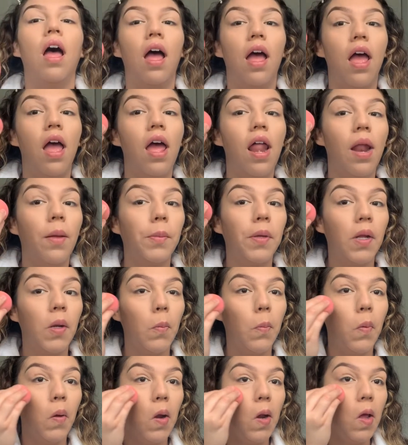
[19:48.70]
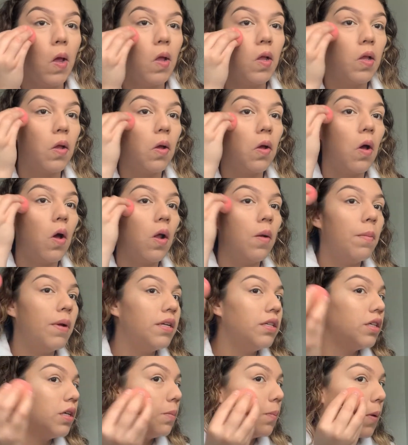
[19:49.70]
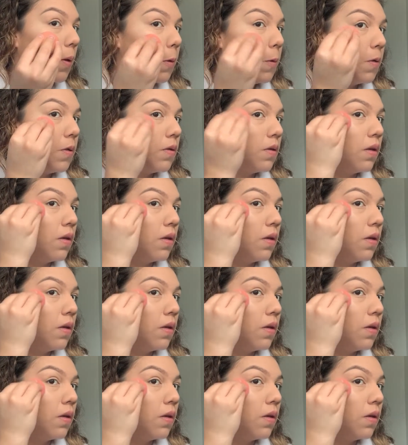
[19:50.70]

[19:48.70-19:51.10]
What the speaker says: And I'm going to put it on my cheekbones,